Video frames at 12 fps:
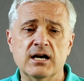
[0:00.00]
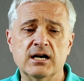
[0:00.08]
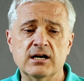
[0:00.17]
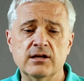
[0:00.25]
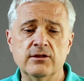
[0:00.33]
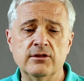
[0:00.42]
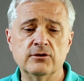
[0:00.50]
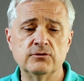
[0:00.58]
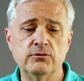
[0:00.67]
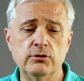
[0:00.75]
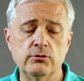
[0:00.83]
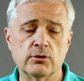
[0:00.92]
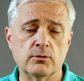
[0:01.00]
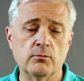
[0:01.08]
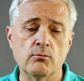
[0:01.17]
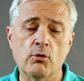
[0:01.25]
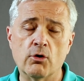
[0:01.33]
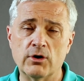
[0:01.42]
Uh, those of you who
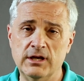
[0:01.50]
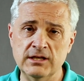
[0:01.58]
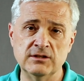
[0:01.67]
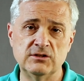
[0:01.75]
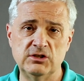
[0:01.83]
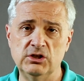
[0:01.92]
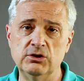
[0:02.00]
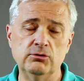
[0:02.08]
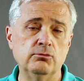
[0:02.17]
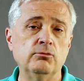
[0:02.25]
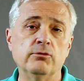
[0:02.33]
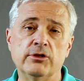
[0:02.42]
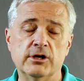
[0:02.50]
are more into